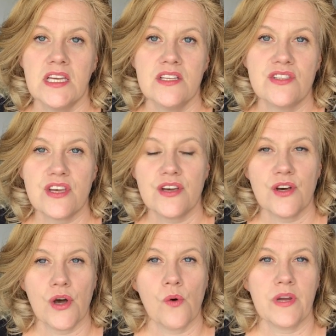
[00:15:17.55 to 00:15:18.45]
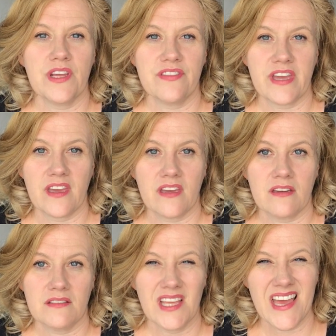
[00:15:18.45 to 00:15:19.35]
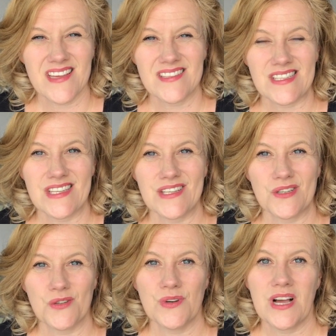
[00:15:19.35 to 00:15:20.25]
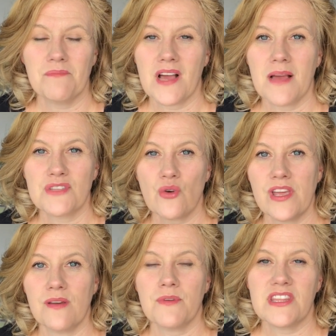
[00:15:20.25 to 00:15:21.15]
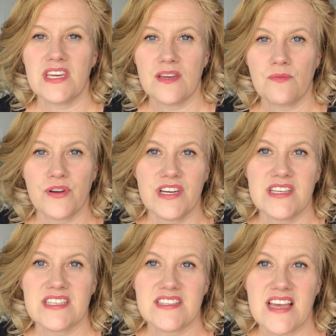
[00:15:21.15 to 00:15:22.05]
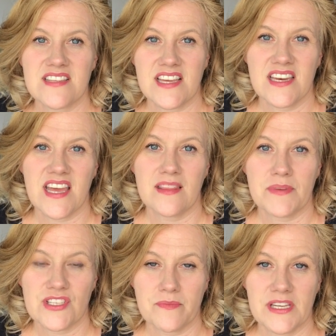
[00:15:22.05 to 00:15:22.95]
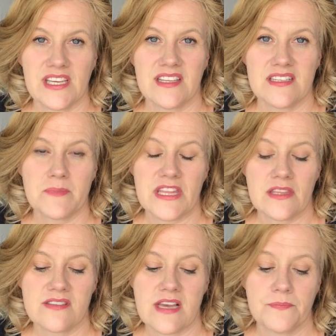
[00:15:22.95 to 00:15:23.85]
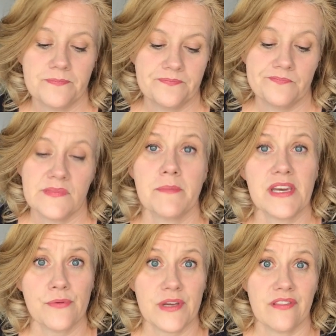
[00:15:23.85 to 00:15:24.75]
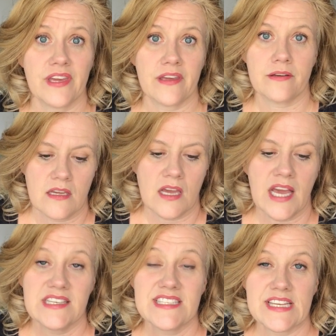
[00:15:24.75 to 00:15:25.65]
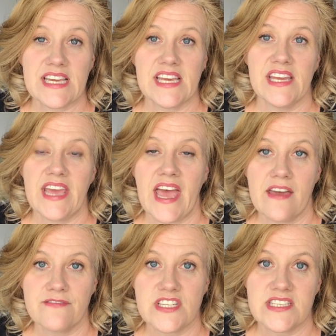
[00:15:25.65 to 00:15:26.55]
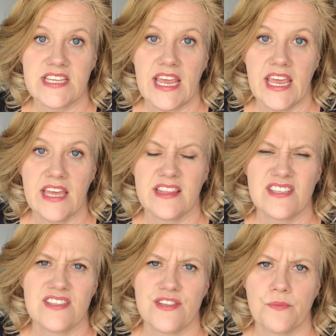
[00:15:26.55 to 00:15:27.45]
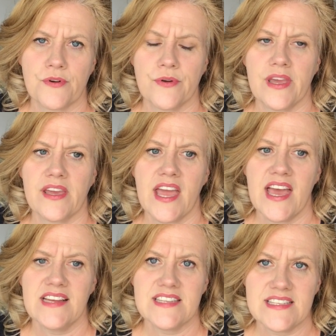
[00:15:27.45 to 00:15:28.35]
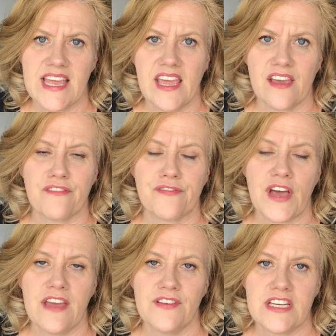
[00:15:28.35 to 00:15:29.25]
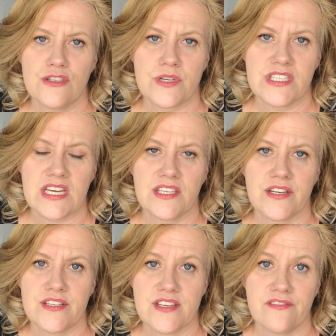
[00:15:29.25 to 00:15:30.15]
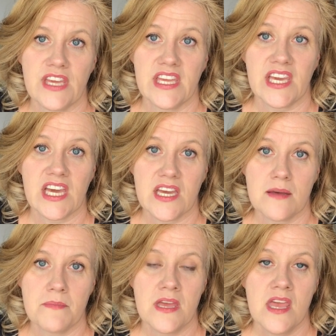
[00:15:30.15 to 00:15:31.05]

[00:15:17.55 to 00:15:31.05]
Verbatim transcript: so what do you think yes, no, I'm, I'm toying with it. We're going to discuss it at the budget meeting this month. So let me know what you think. I did have to take, this is super annoying, I had to take $500 of income